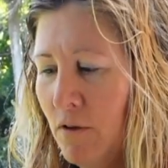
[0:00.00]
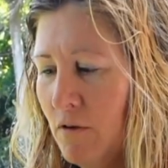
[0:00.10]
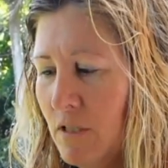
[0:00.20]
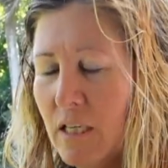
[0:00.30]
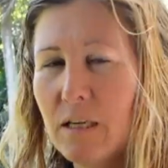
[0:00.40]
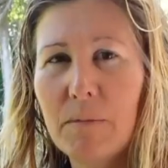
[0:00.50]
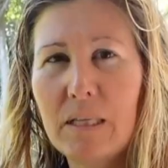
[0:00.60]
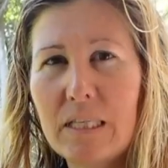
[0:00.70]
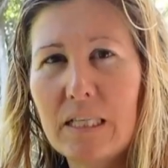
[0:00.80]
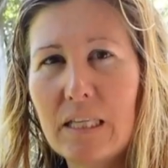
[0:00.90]
those
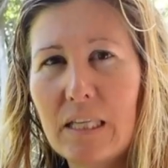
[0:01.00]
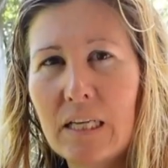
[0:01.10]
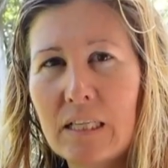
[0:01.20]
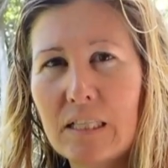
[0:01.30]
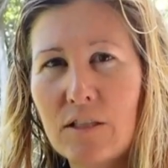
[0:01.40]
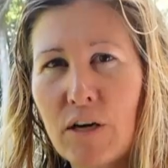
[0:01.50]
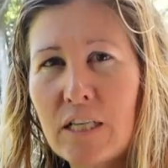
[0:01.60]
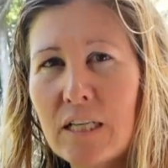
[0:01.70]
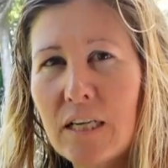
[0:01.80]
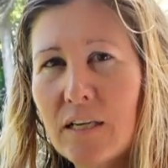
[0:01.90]
ligaments and things
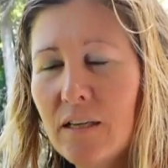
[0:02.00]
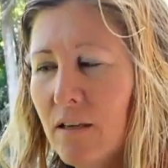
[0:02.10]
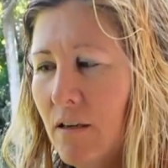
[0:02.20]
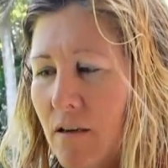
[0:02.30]
stretch again